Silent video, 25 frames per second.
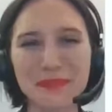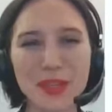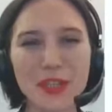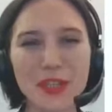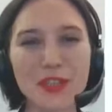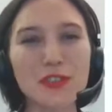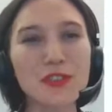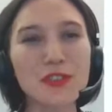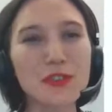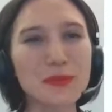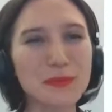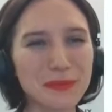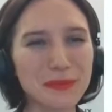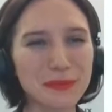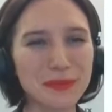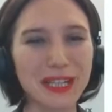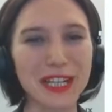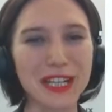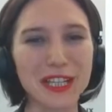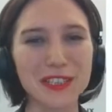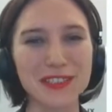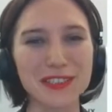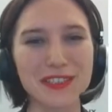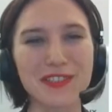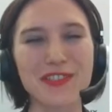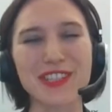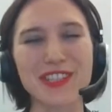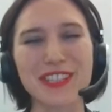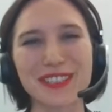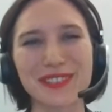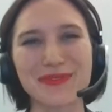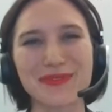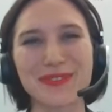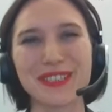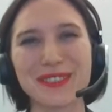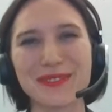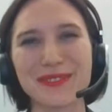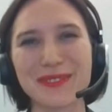So I
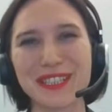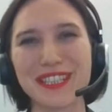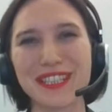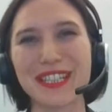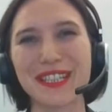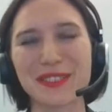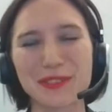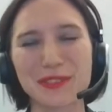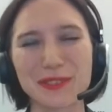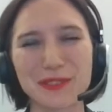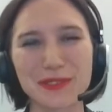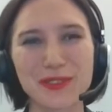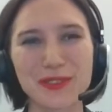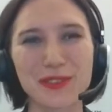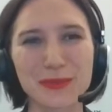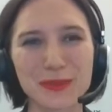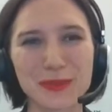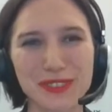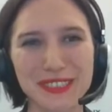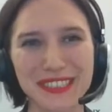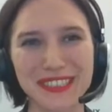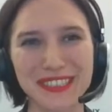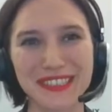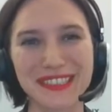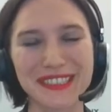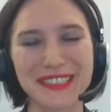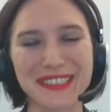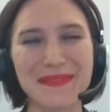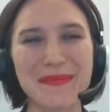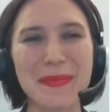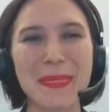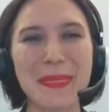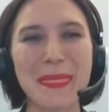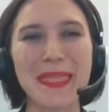suggest we can go through this.